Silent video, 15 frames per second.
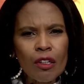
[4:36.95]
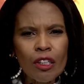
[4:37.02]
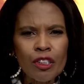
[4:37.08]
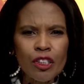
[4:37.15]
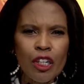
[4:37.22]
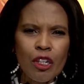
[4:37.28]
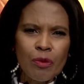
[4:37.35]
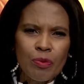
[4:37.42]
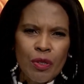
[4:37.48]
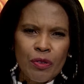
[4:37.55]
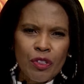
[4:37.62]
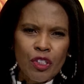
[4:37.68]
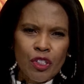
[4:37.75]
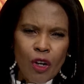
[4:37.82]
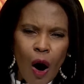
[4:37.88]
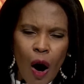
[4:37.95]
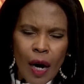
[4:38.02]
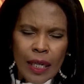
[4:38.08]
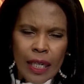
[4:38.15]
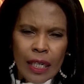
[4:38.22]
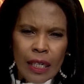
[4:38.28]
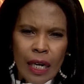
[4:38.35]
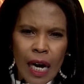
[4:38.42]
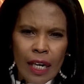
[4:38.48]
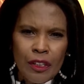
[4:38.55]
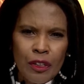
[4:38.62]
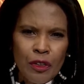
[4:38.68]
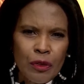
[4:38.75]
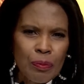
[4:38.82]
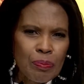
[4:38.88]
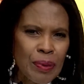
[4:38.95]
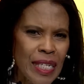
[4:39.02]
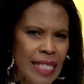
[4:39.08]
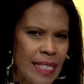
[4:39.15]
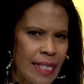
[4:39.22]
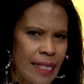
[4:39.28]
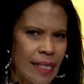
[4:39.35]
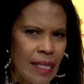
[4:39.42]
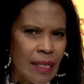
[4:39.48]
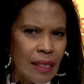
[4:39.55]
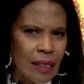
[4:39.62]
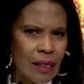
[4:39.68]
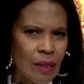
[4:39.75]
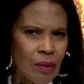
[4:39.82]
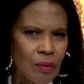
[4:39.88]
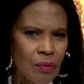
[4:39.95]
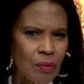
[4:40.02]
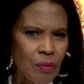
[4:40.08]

in terms of starting a new business?